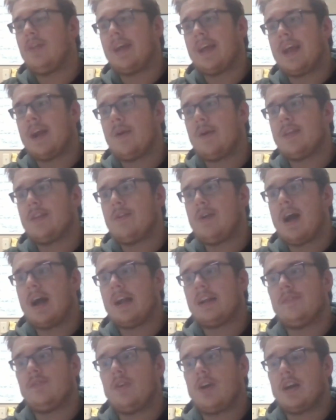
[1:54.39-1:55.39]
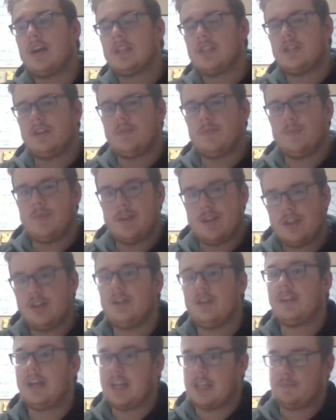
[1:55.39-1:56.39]
they carry their active roster with
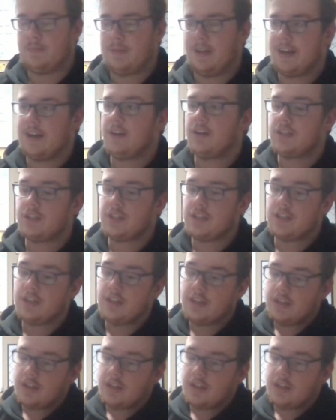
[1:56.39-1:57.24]
less players.